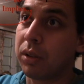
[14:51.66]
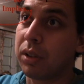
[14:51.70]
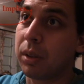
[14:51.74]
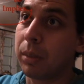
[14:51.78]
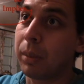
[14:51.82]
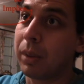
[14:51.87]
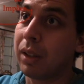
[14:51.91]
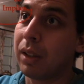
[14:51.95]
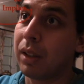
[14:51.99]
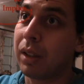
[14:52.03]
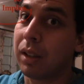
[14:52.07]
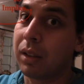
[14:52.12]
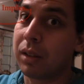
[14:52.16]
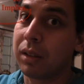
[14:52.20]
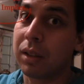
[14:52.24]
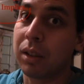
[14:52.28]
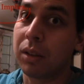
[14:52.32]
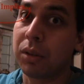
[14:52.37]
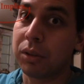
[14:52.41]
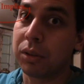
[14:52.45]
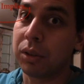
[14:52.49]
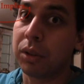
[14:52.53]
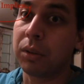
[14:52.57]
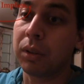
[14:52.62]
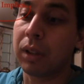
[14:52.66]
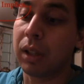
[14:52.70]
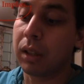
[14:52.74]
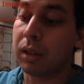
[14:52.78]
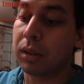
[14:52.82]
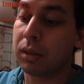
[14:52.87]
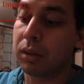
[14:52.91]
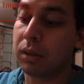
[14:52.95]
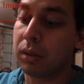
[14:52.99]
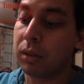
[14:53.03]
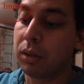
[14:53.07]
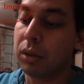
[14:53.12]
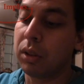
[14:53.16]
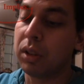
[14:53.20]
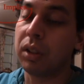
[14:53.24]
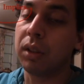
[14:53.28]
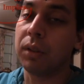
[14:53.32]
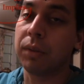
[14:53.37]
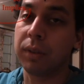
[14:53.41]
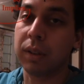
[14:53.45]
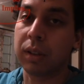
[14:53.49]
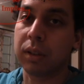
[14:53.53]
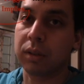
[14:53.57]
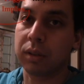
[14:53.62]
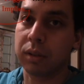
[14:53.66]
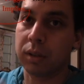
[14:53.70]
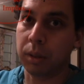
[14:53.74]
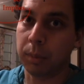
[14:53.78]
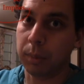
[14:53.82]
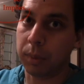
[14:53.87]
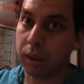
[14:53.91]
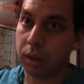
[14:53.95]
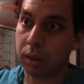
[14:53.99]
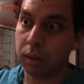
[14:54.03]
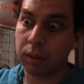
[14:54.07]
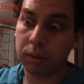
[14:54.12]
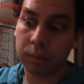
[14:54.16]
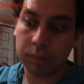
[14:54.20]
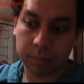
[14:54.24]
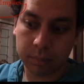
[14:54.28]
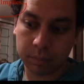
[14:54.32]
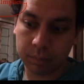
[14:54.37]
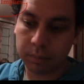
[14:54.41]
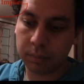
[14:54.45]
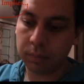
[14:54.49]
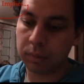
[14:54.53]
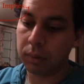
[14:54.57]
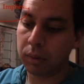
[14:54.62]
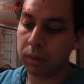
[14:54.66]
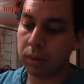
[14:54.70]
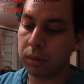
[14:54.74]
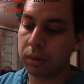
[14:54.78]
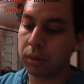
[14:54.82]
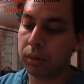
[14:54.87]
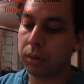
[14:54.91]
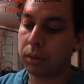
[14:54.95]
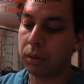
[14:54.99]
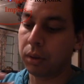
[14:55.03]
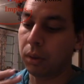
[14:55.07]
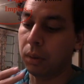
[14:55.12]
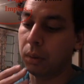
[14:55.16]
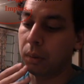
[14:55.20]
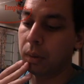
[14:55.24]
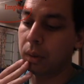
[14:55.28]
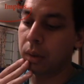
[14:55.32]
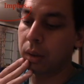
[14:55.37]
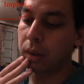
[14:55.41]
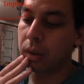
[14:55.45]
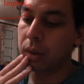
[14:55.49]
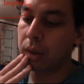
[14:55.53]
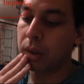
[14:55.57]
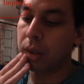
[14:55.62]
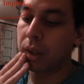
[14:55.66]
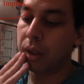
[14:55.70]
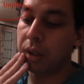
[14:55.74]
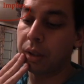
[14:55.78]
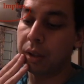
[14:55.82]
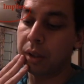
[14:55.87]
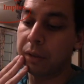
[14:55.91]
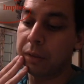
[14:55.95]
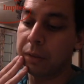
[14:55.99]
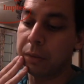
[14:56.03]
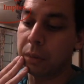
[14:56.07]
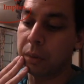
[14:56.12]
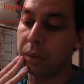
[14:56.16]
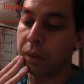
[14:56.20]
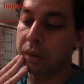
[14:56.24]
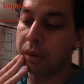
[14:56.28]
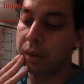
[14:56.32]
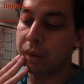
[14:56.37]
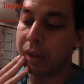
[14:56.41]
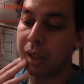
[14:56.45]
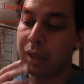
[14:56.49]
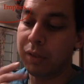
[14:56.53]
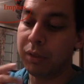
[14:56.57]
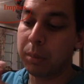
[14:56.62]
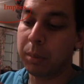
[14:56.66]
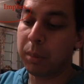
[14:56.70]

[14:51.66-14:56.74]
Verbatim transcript: something that tells you that you need to fix something. So, therefore, even